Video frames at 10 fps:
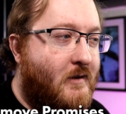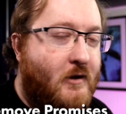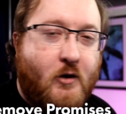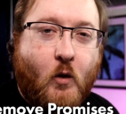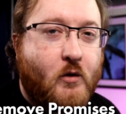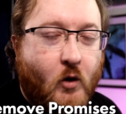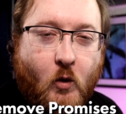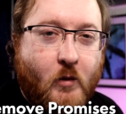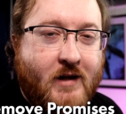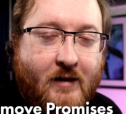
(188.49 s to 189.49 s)
you don't
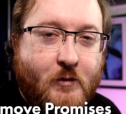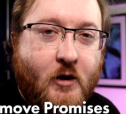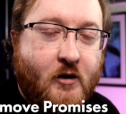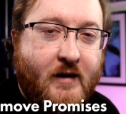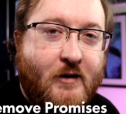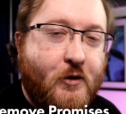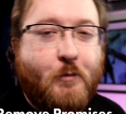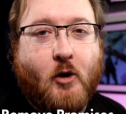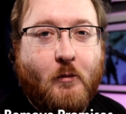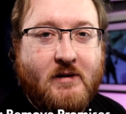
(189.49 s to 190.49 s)
always have to agree to the
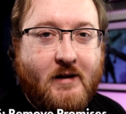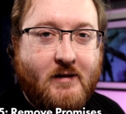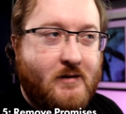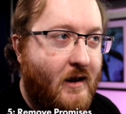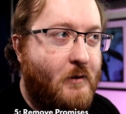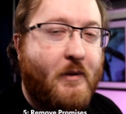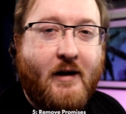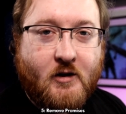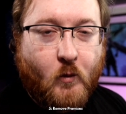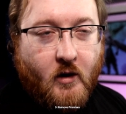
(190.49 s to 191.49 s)
promises that the
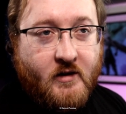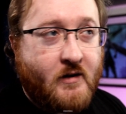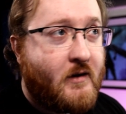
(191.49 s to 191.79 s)
players want.